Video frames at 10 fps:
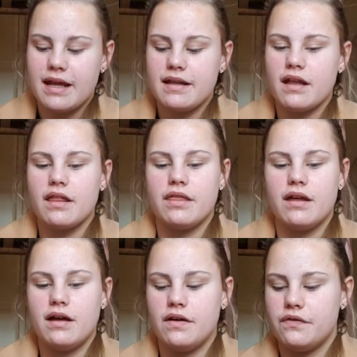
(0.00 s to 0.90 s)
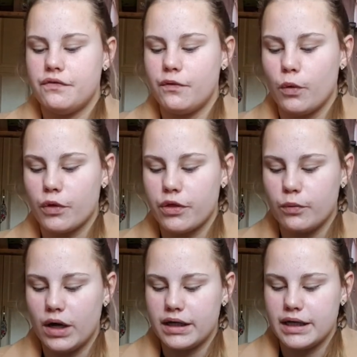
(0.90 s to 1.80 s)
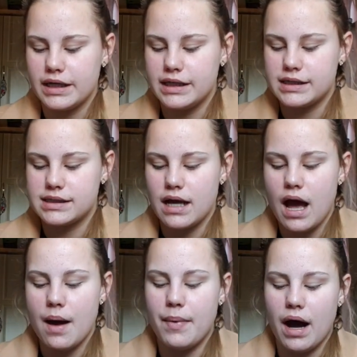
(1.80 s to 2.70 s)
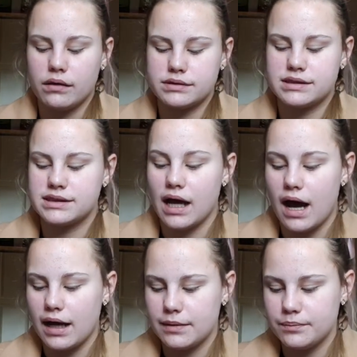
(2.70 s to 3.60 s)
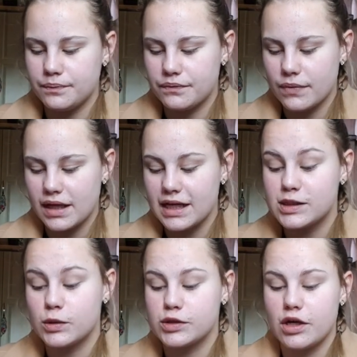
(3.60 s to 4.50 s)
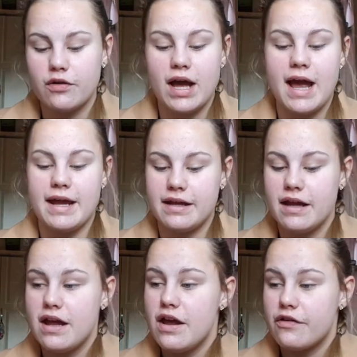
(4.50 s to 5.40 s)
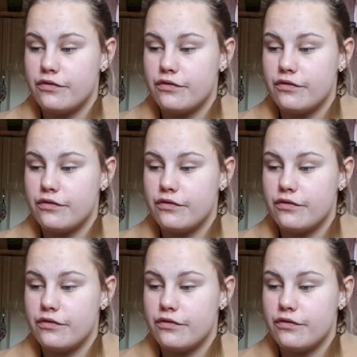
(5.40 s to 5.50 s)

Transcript: Then the fourth one is About Time. It's also a